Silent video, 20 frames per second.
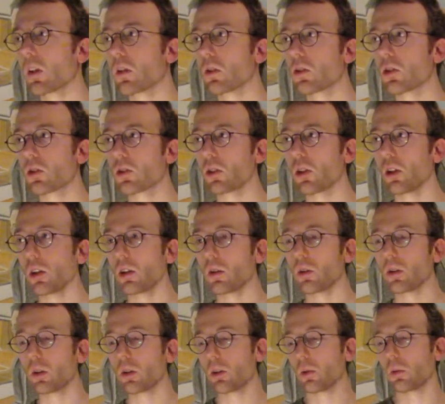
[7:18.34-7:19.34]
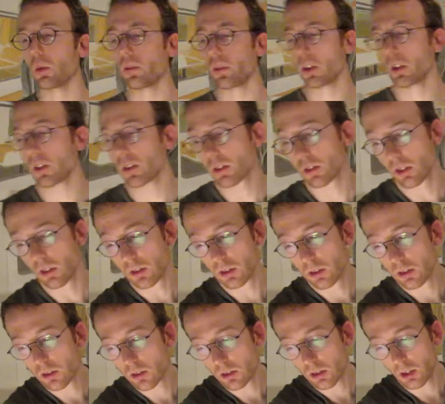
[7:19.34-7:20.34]
So within this
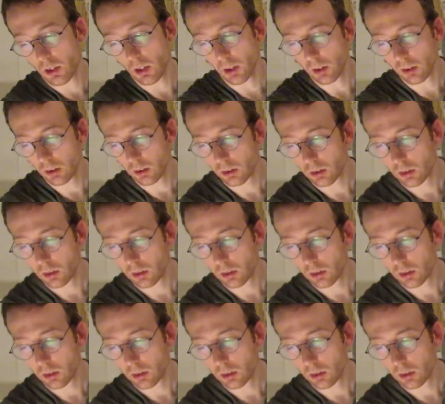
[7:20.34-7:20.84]
sentence here,